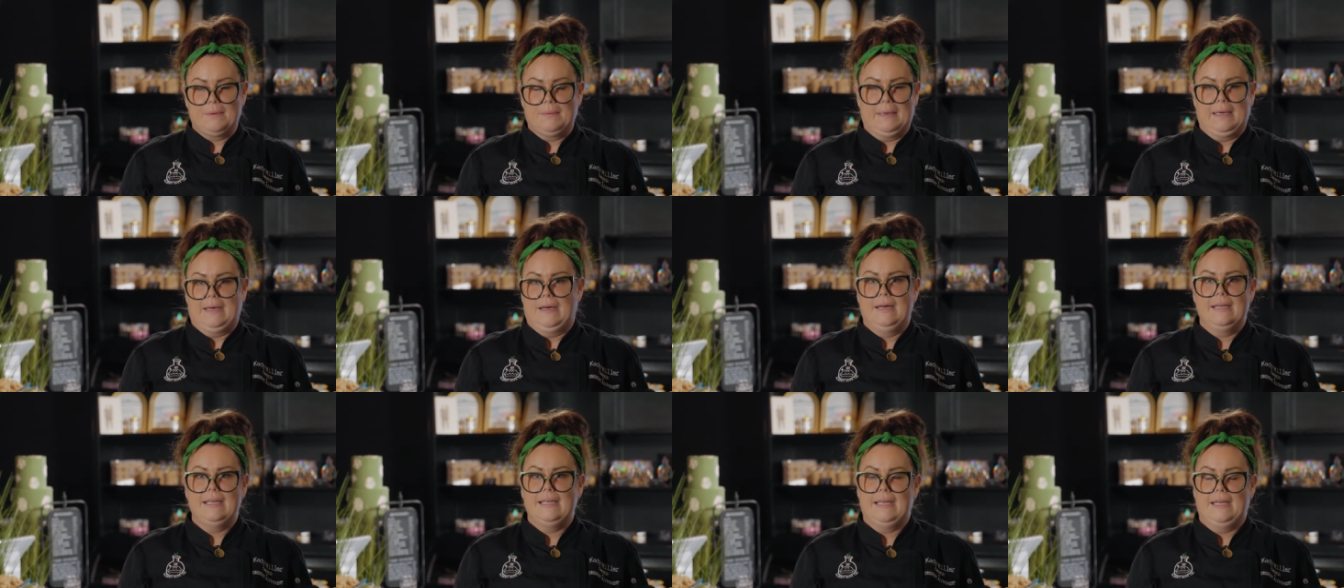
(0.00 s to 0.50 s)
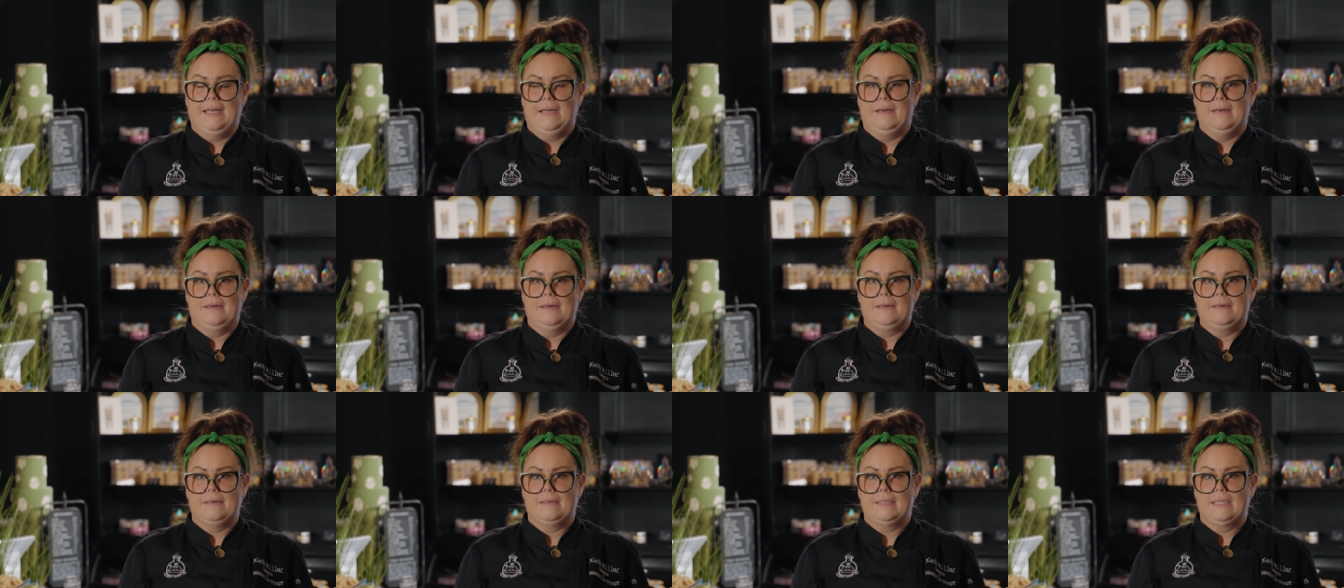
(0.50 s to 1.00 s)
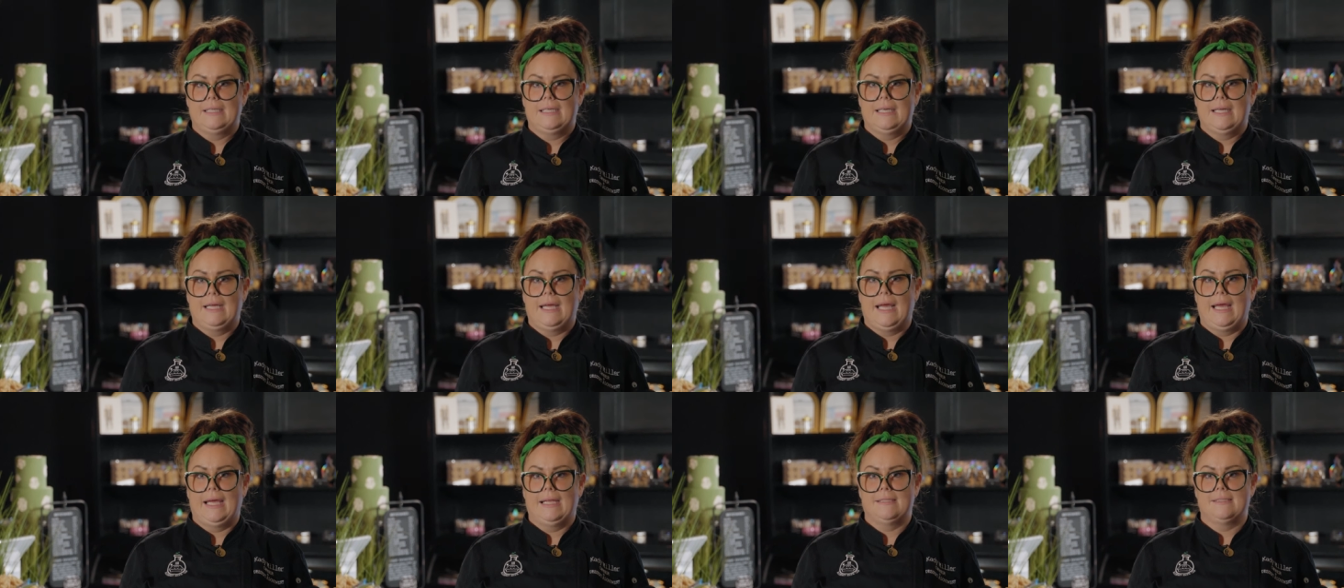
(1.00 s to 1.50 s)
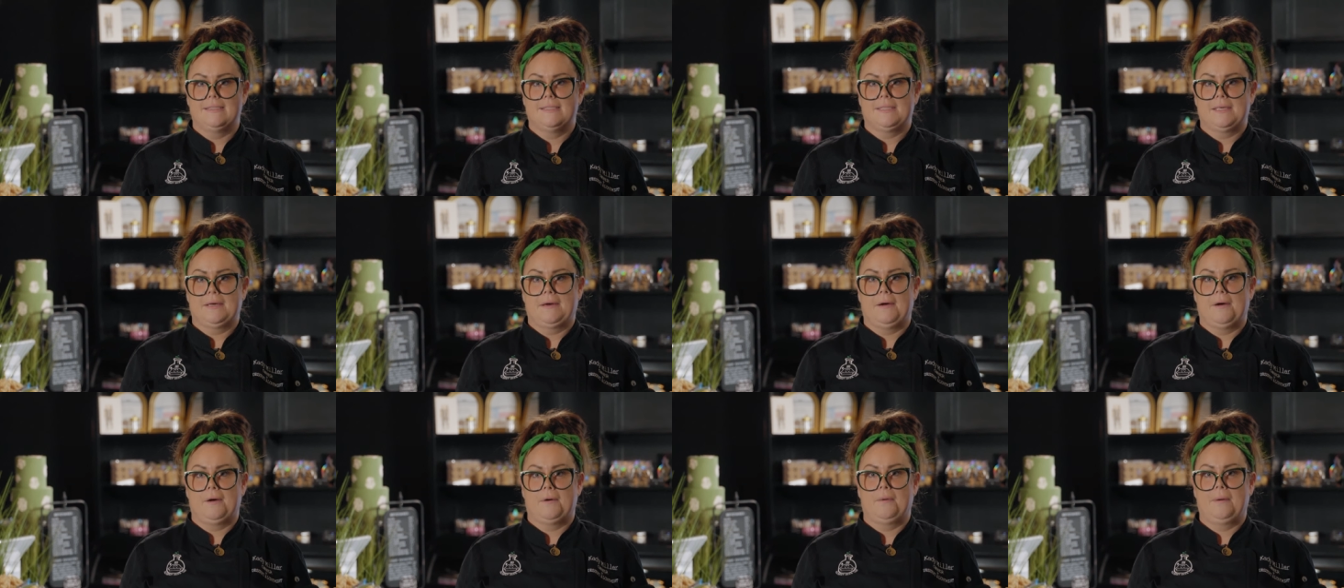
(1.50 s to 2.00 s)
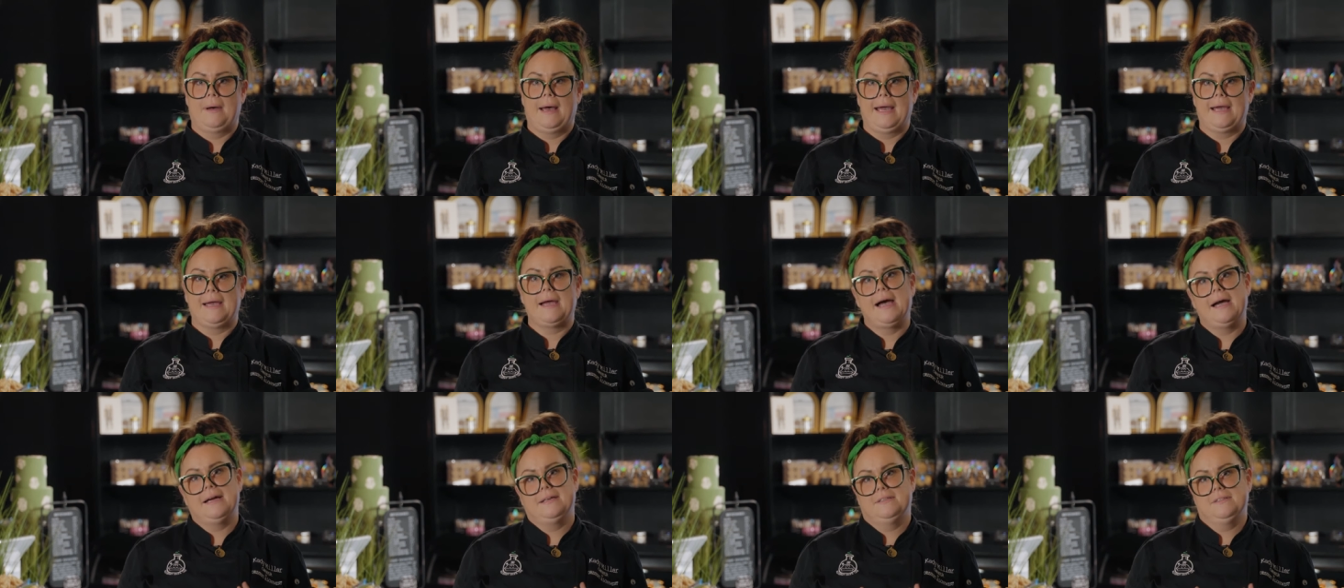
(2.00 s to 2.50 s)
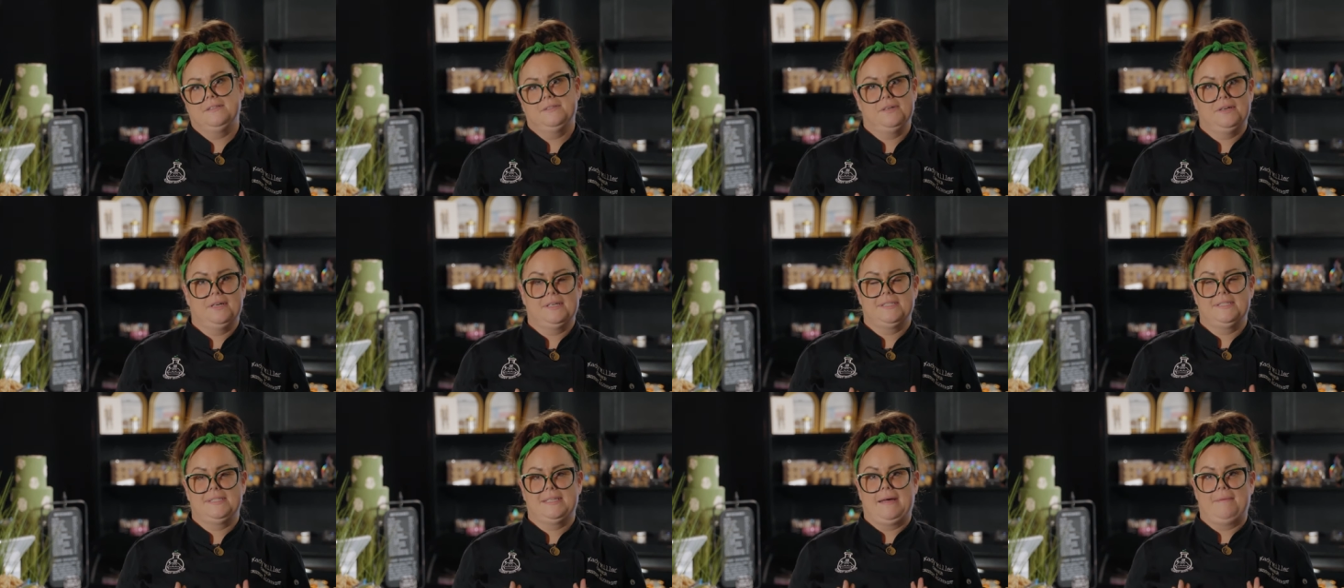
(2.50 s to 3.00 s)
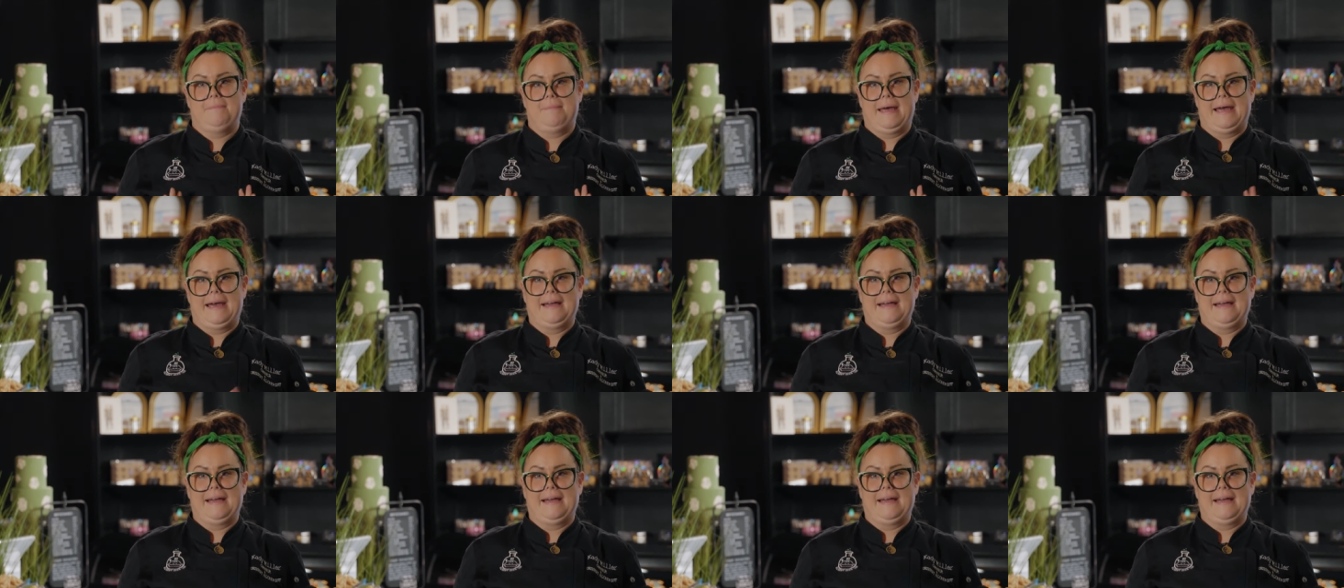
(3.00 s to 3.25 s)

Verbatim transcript: going on here? And so I kind of took a step